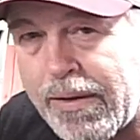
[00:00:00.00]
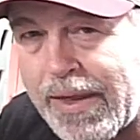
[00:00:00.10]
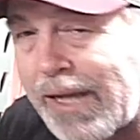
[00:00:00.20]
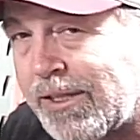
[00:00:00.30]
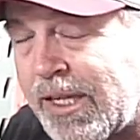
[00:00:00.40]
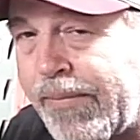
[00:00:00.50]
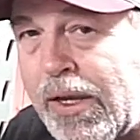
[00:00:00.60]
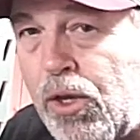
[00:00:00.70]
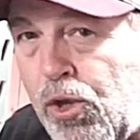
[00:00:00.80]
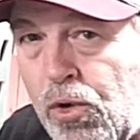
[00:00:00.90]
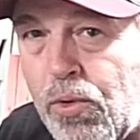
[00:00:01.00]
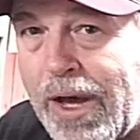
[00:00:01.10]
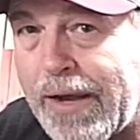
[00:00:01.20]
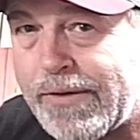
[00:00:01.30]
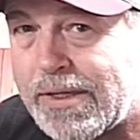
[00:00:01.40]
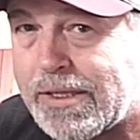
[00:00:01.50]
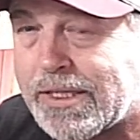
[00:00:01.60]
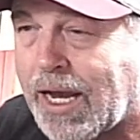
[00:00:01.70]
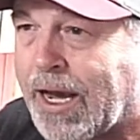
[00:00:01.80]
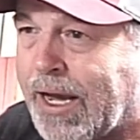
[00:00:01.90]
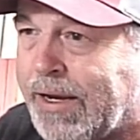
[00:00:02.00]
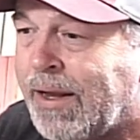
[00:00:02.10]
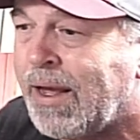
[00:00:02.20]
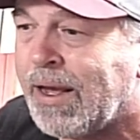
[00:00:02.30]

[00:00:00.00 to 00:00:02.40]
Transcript: That's something you will have to decide.